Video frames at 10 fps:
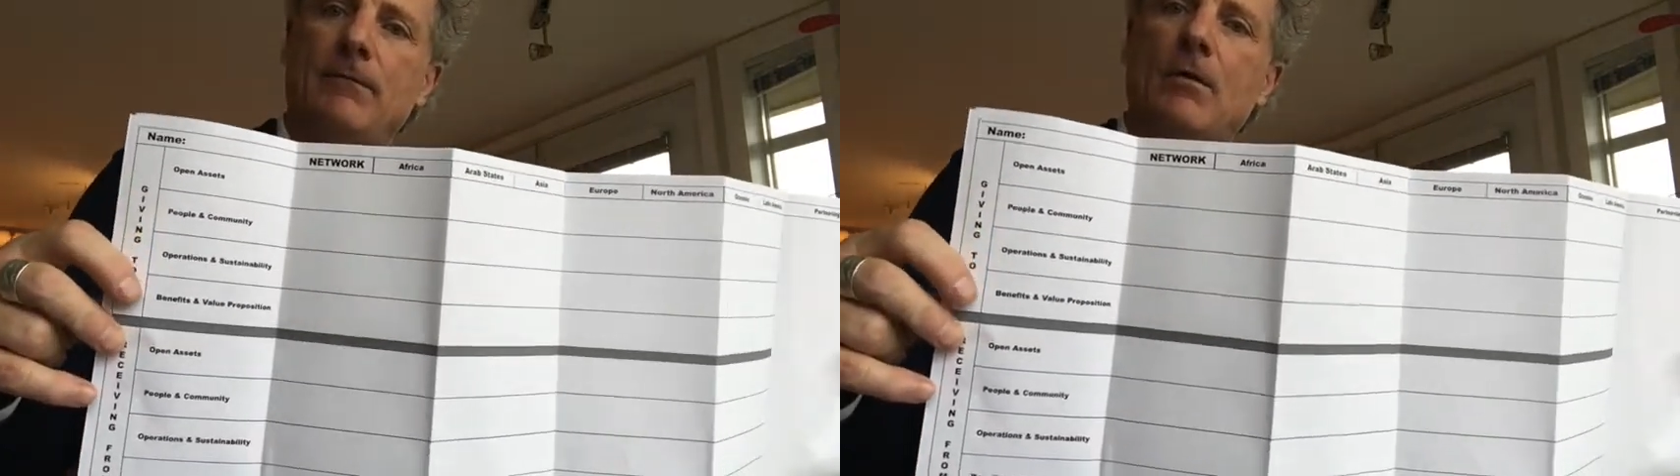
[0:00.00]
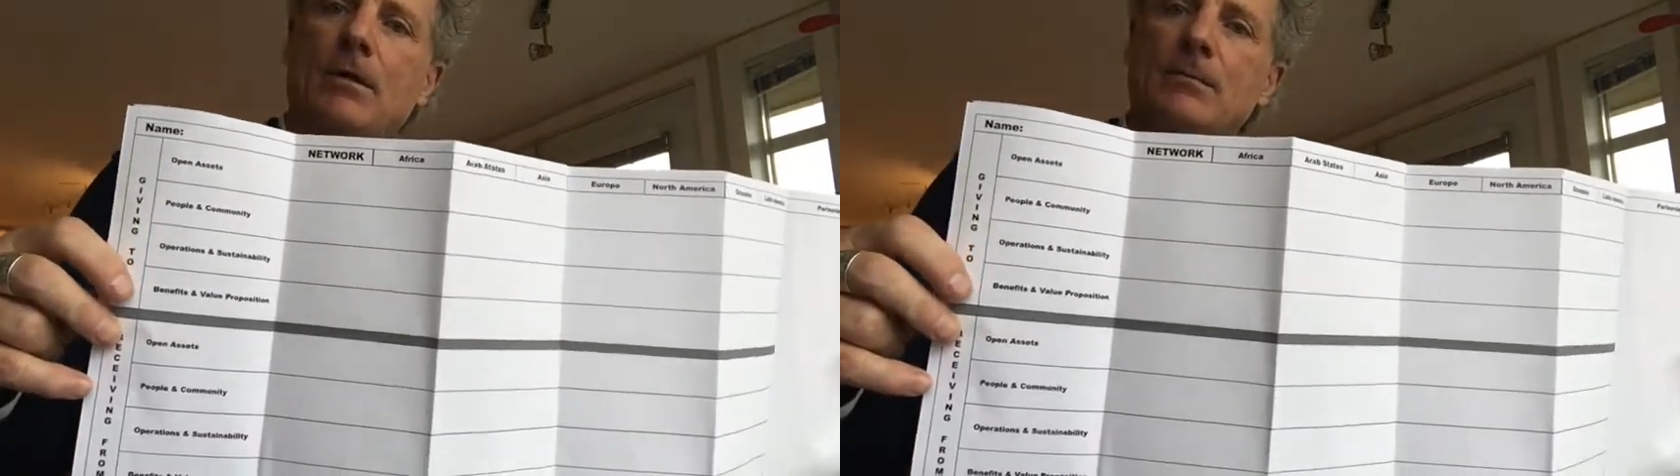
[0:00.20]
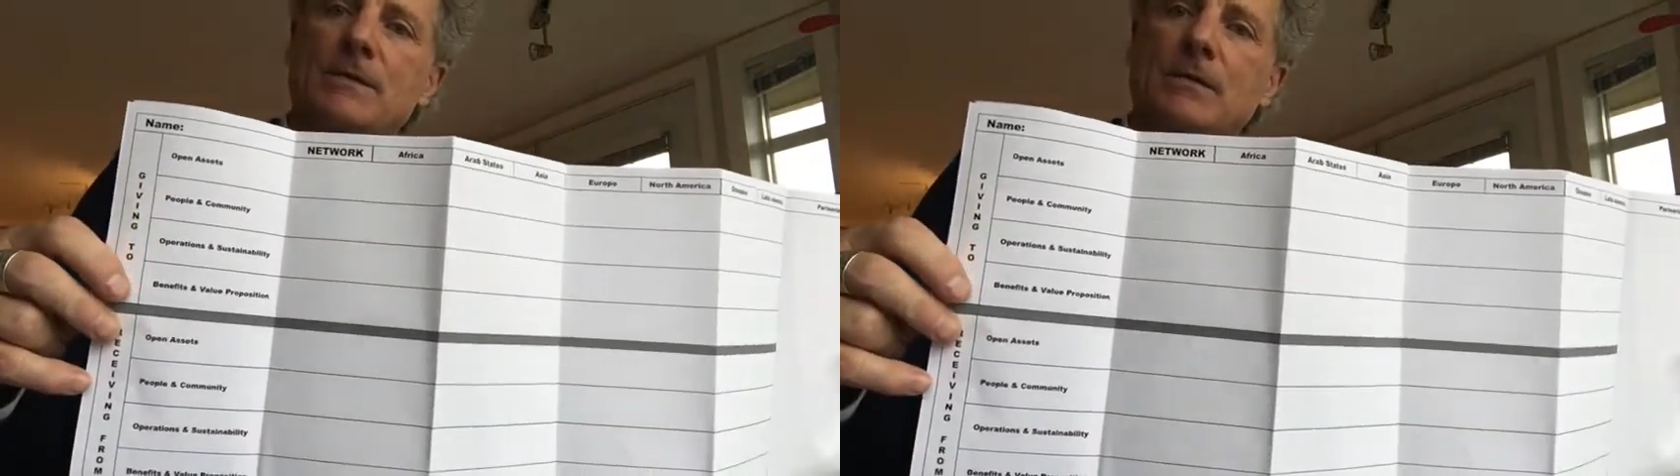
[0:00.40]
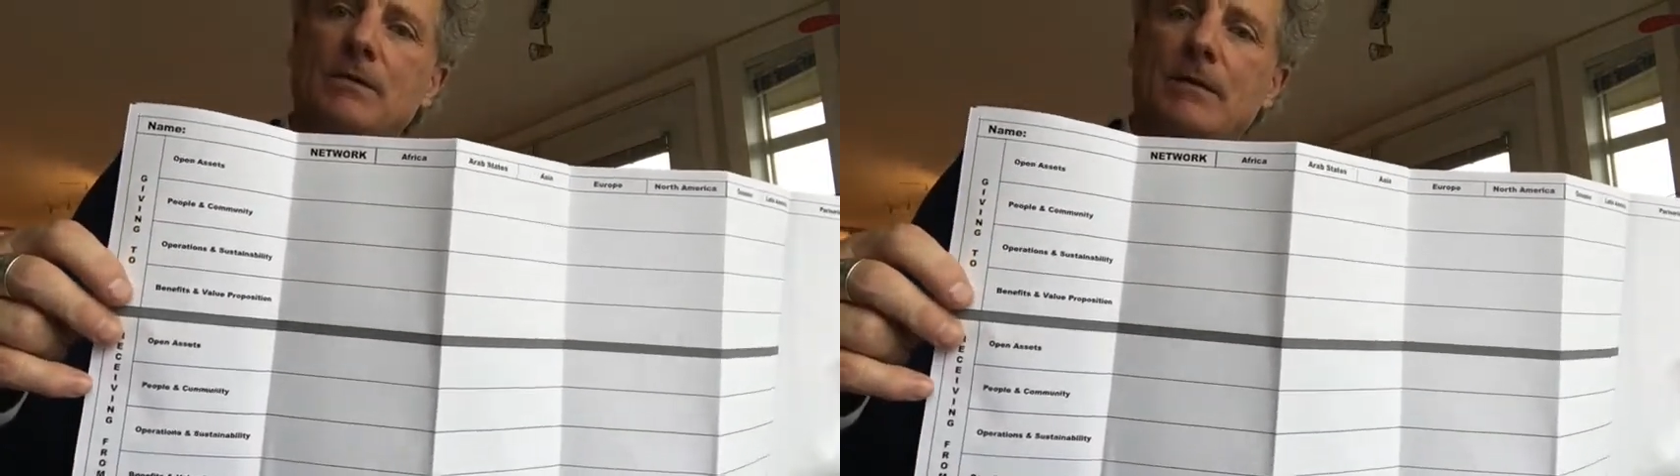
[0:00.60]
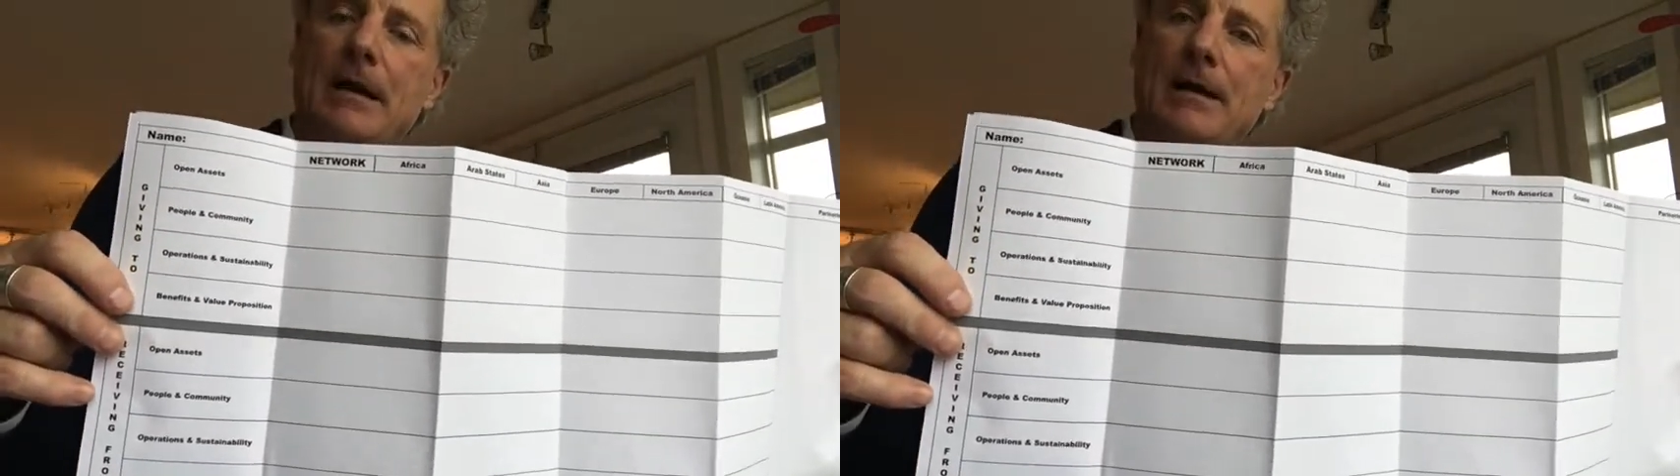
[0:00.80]
forms
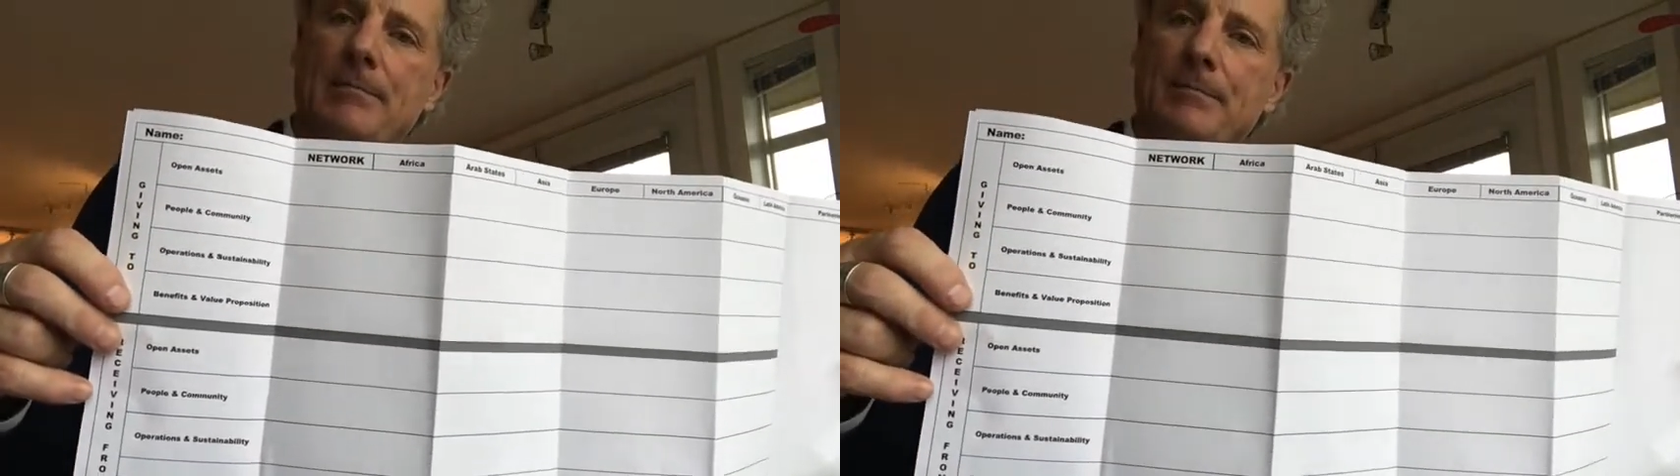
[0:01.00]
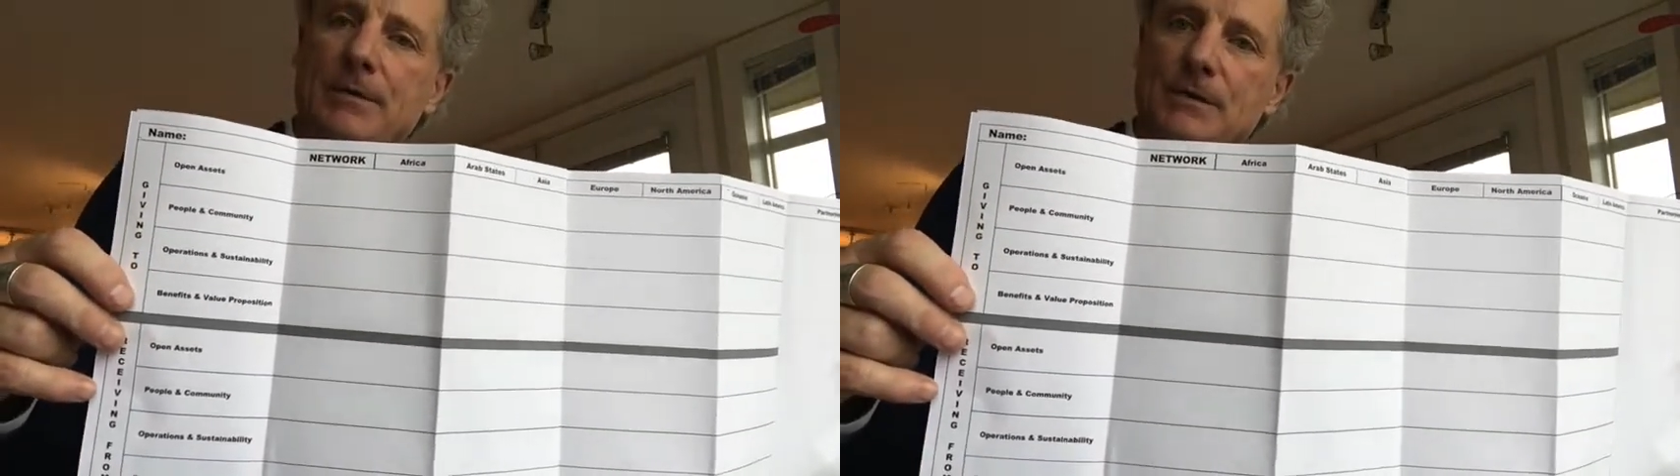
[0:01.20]
or